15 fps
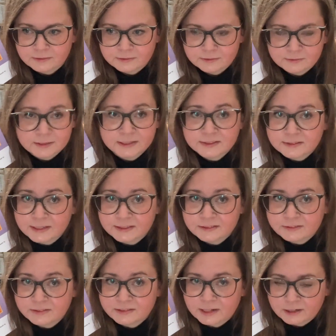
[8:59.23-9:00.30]
next letter
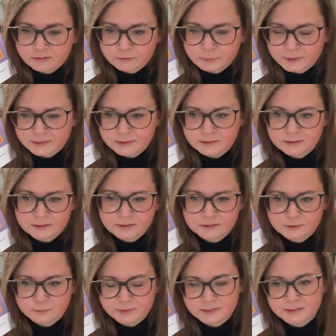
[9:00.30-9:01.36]
in the alphabet,
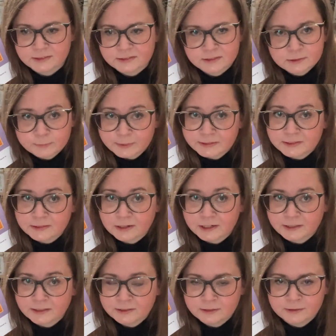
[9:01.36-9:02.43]
so it's
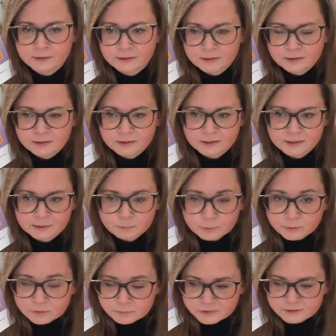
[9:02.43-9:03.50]
29
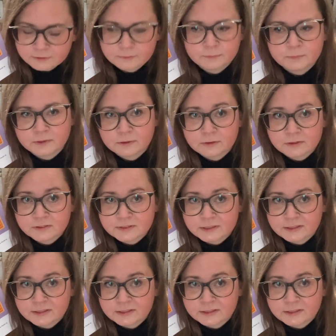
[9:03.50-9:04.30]
poems, because in